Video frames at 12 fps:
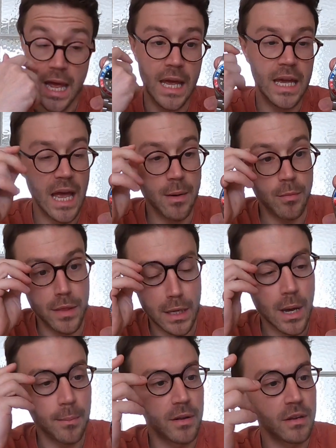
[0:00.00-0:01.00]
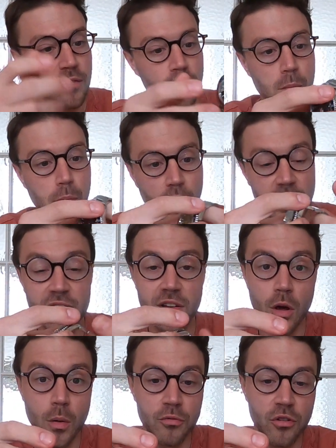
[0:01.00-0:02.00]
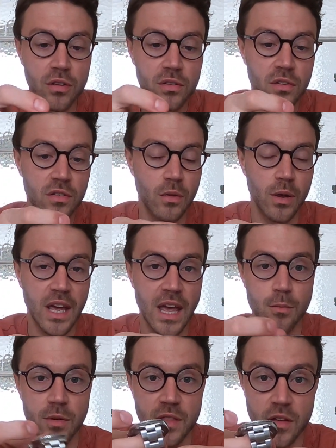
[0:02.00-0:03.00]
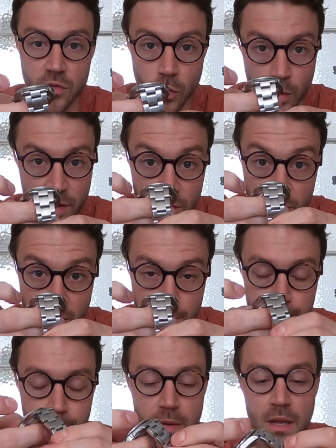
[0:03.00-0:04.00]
It came with a couple of different bracelet options. So it came with this oyster,